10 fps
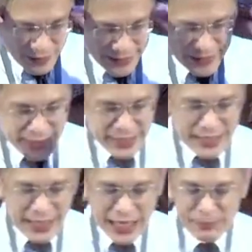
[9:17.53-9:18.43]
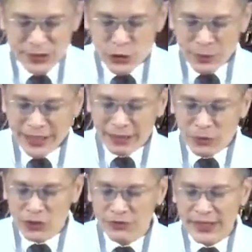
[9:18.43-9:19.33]
Right? I'm assuming
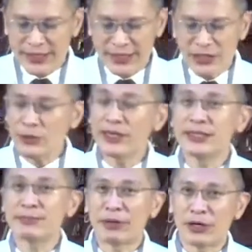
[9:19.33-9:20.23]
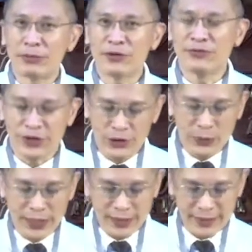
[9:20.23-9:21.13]
that most of us know this parable
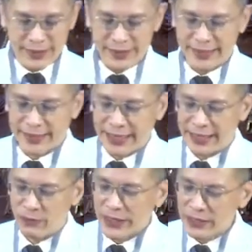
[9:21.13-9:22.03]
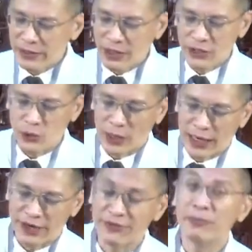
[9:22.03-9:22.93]
very well. Right? And whether or not you
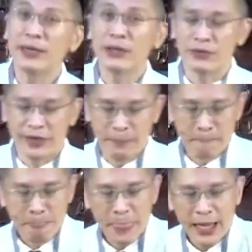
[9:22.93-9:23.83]
are familiar with it,